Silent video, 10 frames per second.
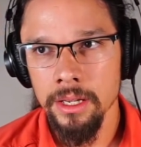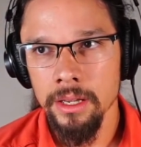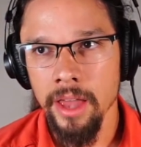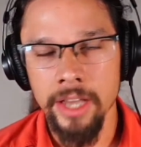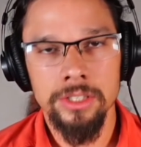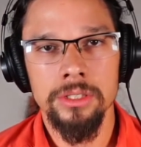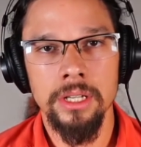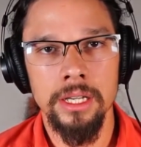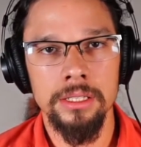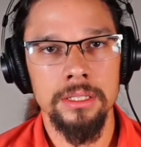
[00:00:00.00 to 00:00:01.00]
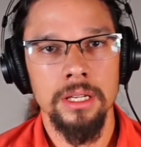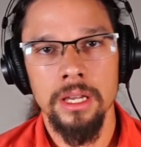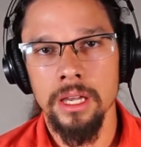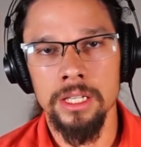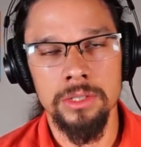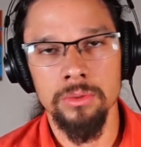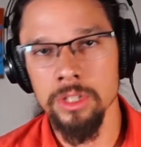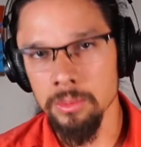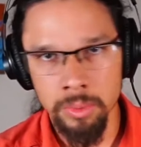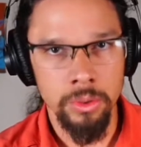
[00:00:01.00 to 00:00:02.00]
exercise is a really
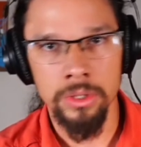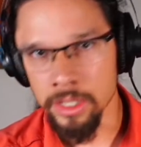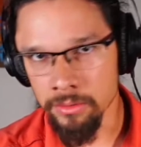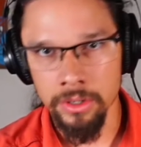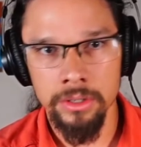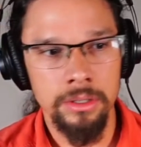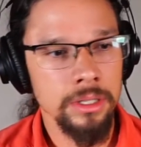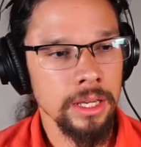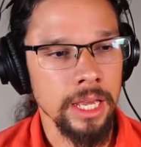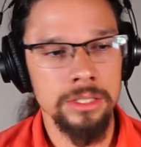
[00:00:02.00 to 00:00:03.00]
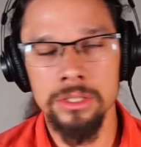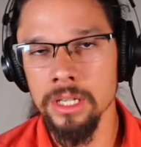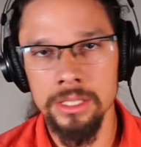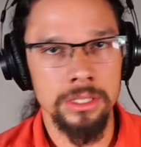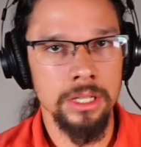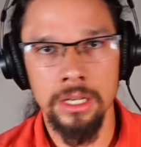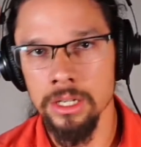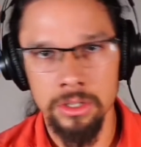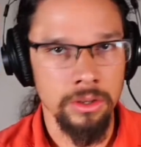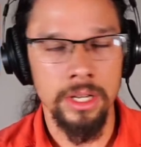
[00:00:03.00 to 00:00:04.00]
poor lever. Exercise is not going to
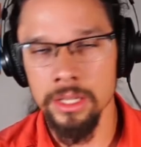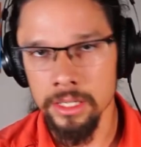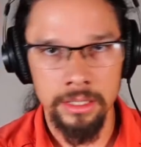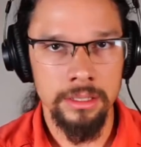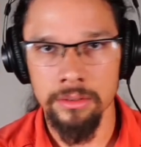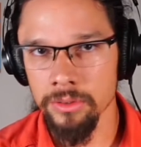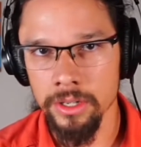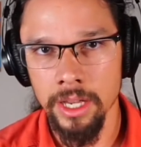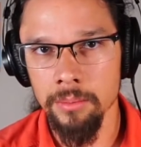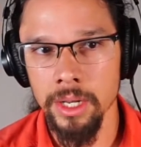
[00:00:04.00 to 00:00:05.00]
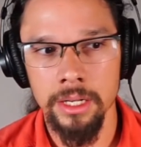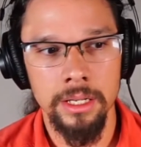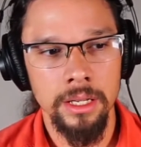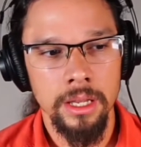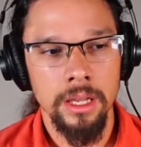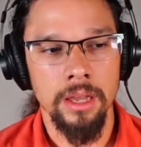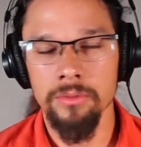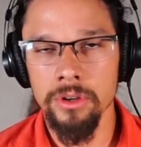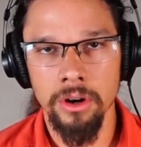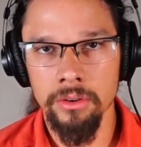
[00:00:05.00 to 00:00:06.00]
do anything if you're diabetic. If
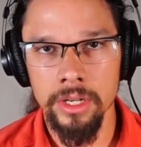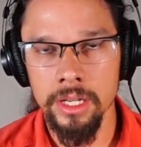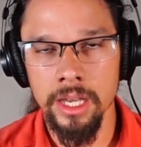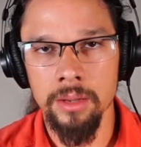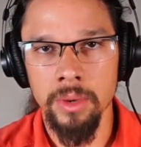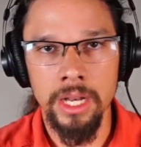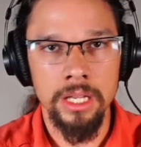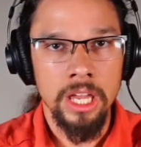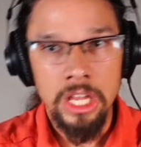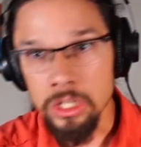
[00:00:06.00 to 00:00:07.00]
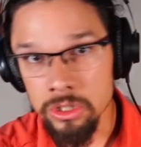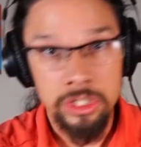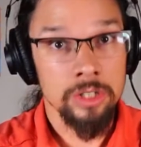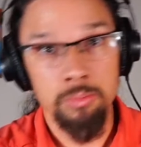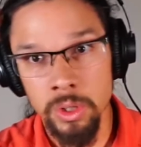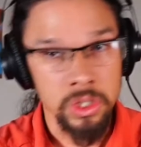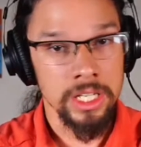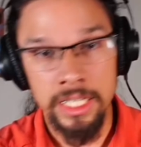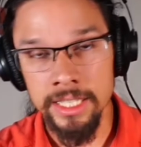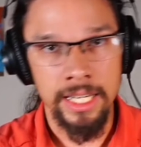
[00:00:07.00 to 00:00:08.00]
you're already diabetic, you start pulling
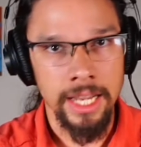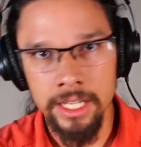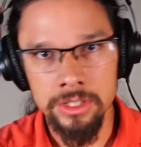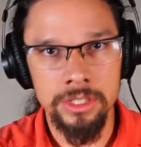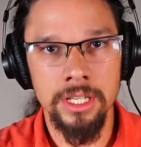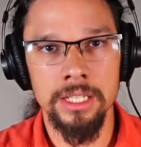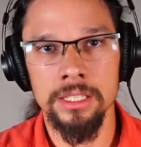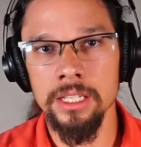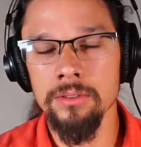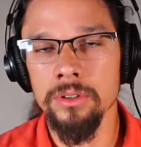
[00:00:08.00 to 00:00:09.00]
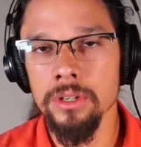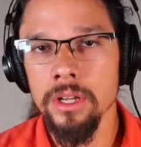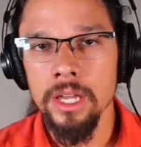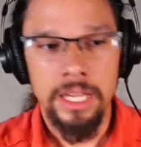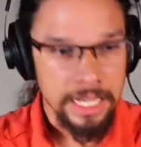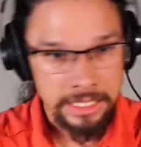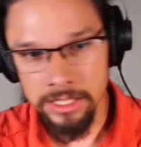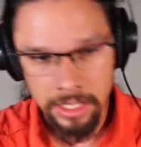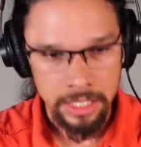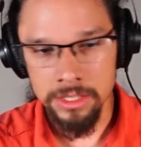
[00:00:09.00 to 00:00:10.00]
on that exercise lever,
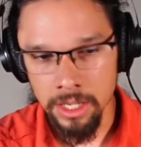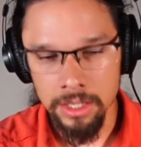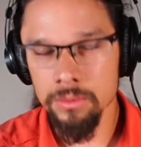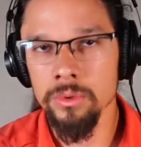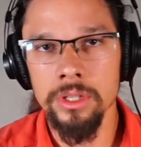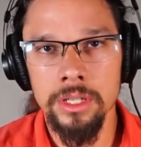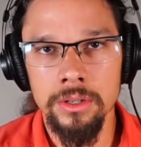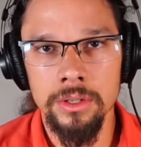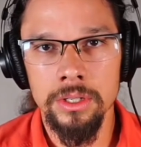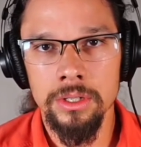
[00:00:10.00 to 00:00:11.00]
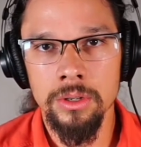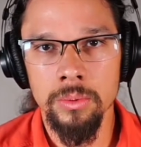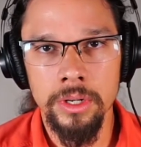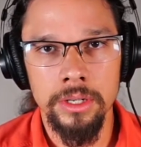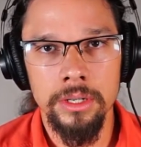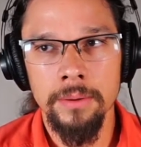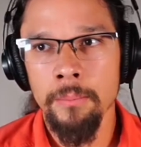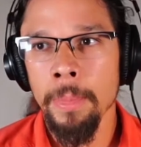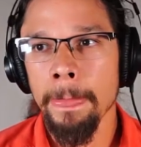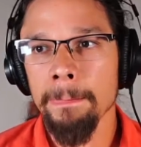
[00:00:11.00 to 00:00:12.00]
it's not really going to work,
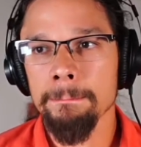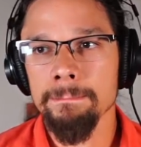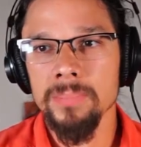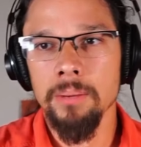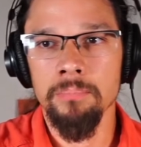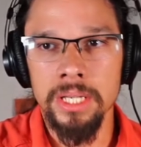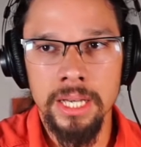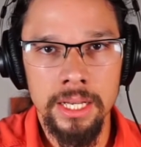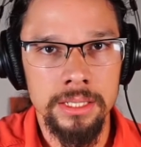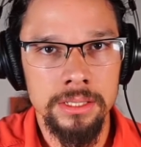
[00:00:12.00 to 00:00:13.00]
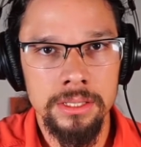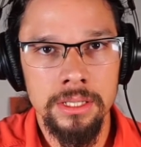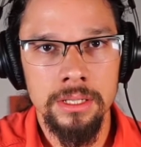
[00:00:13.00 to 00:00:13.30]
because